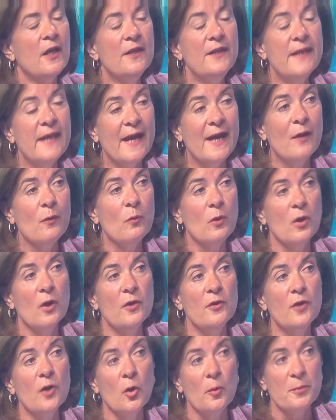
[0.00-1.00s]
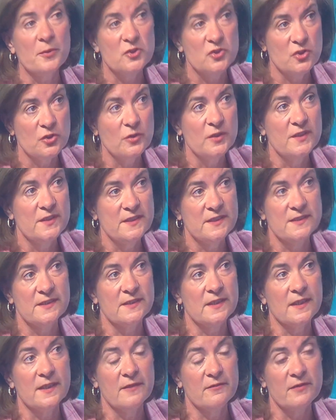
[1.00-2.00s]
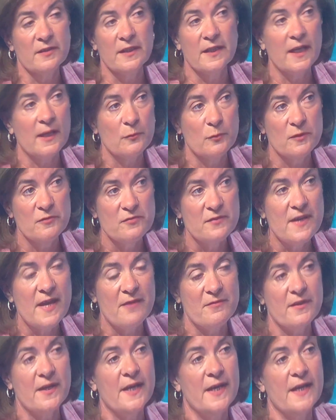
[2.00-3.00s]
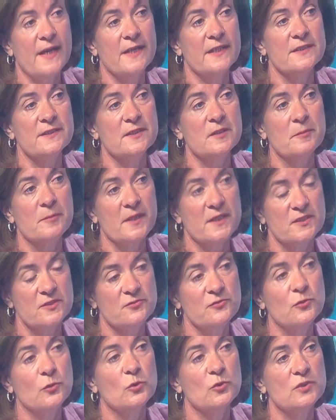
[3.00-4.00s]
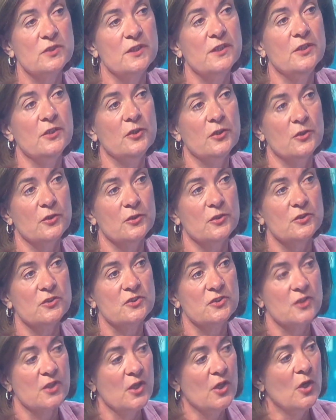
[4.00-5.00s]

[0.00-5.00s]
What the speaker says: now an opportunity to deliver like we've never had in the past 14 years,